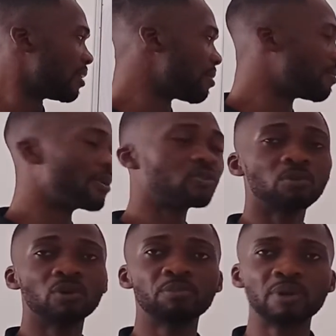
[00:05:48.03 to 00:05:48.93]
members of
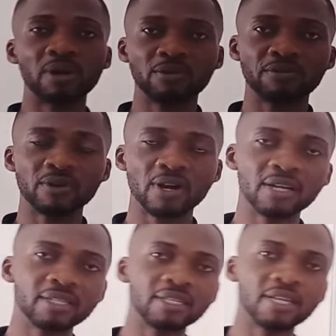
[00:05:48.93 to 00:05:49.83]
monoplacophora,
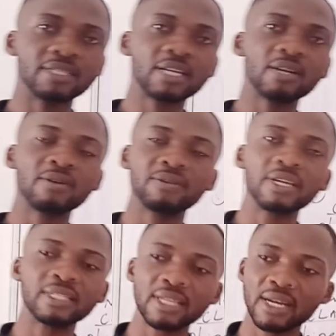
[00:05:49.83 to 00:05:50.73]
there's a kind of
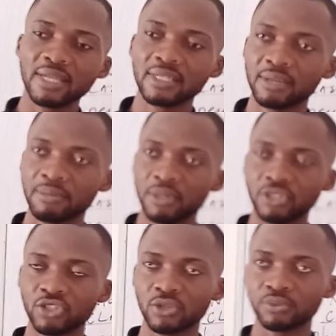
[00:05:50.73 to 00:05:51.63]
internal
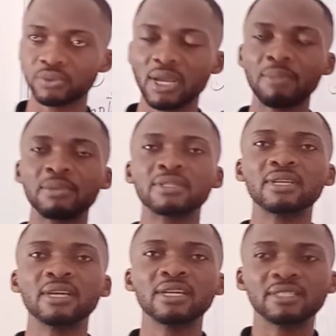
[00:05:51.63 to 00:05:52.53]
segmentation. That
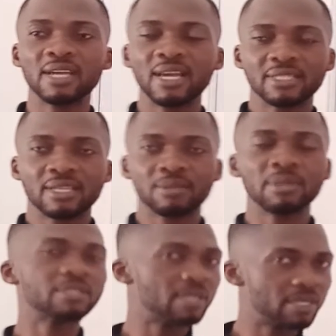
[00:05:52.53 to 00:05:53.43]
means they are
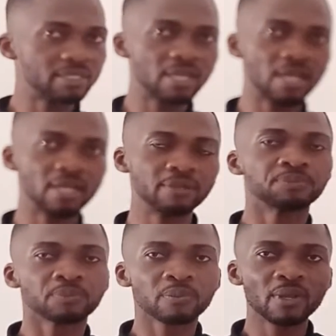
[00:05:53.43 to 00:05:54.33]
segmented internally,
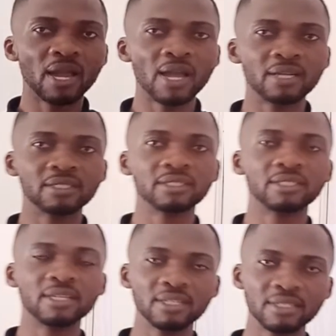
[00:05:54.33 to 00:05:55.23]
and
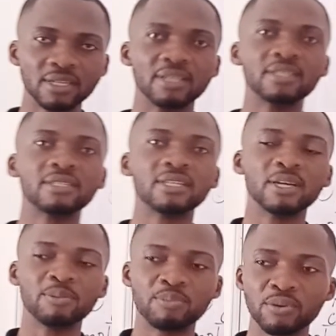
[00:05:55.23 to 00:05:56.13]
this is
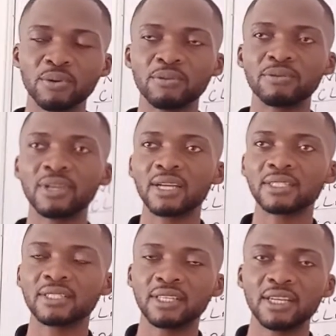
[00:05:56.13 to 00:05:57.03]
a proof that
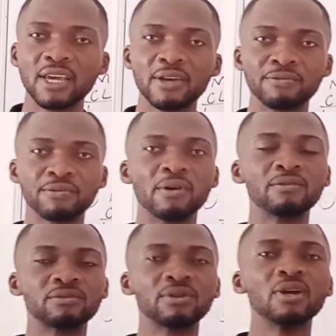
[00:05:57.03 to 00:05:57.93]
they
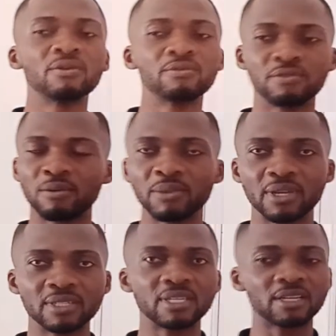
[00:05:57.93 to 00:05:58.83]
evolved from
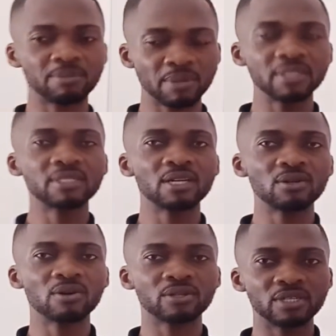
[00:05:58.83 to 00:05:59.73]
a segmented
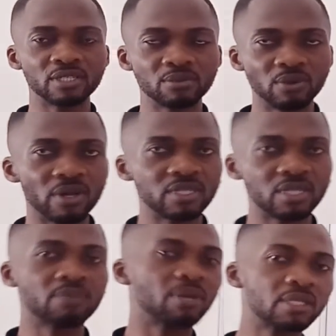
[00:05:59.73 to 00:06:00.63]
organism or a
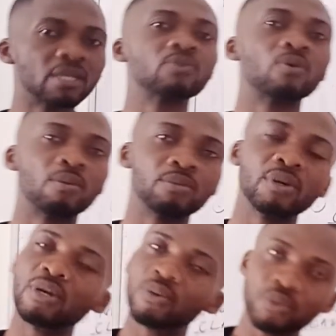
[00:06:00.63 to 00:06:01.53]
segmented worm,
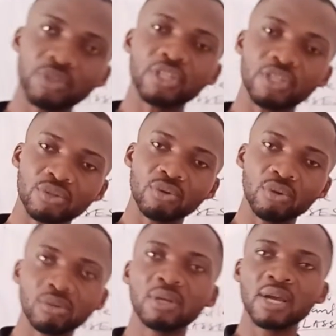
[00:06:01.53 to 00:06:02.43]
which is
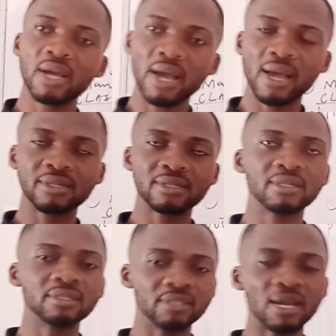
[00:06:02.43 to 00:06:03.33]
known as
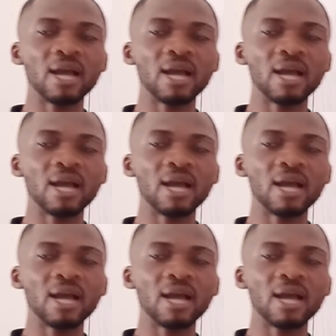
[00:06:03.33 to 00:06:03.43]
the